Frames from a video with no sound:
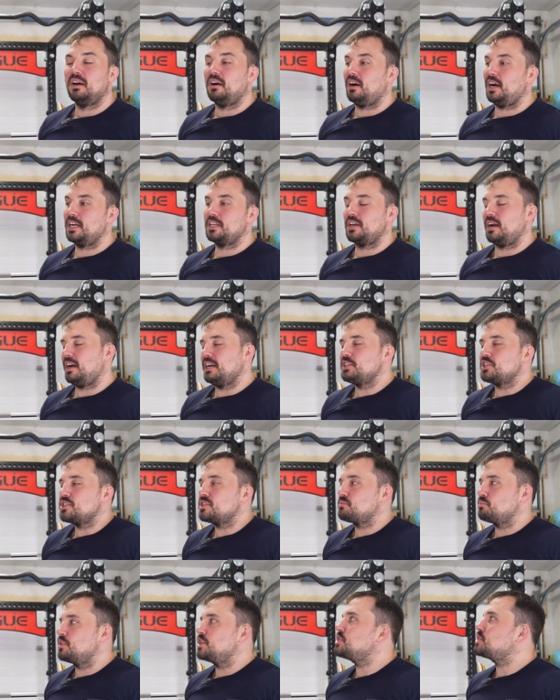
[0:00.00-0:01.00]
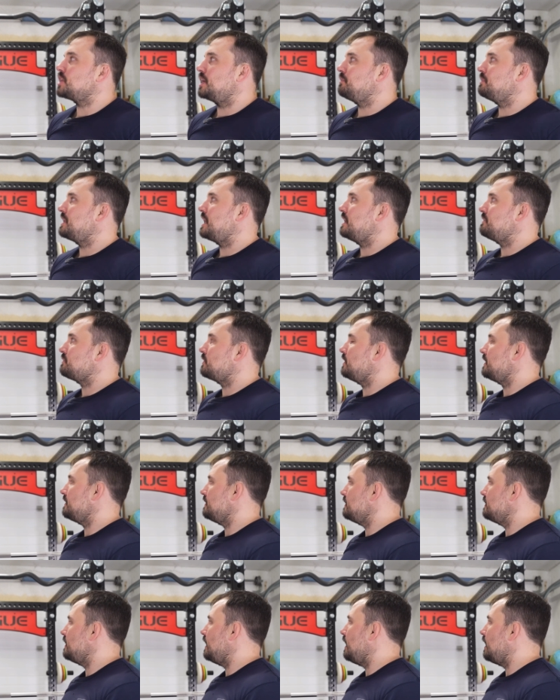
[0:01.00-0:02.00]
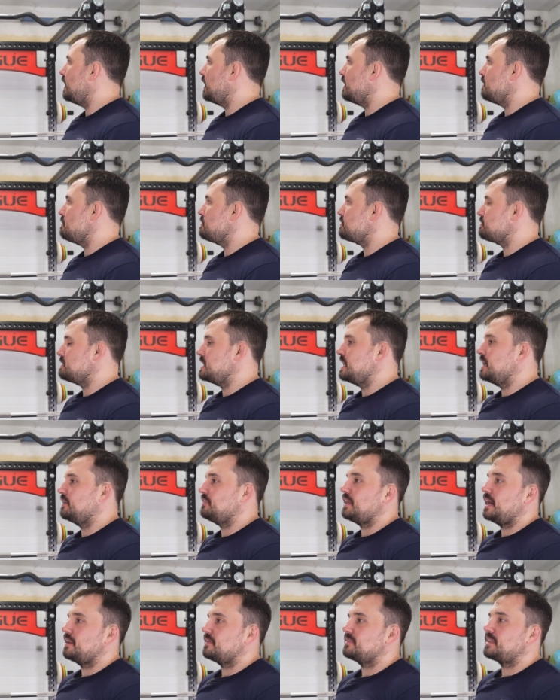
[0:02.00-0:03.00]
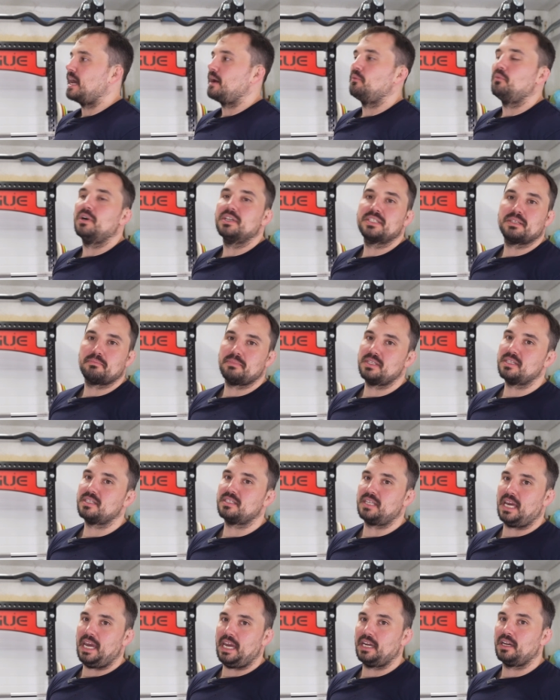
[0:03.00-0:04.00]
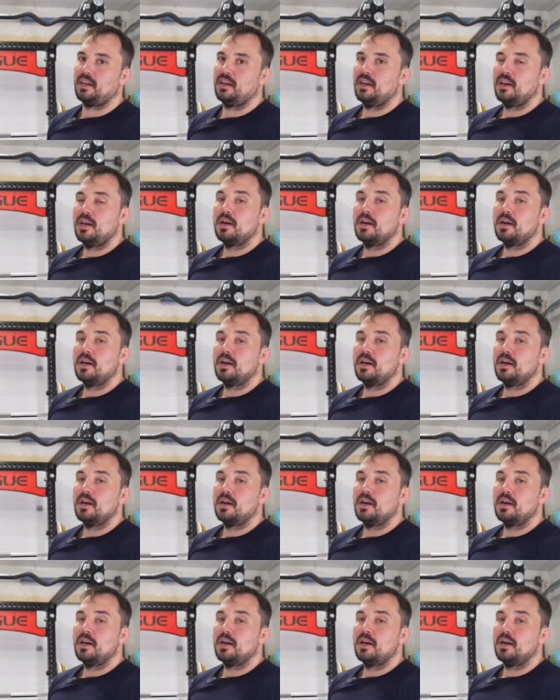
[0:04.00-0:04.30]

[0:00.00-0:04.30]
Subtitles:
I just wish I would have gotten the RM3, and that was a mistake.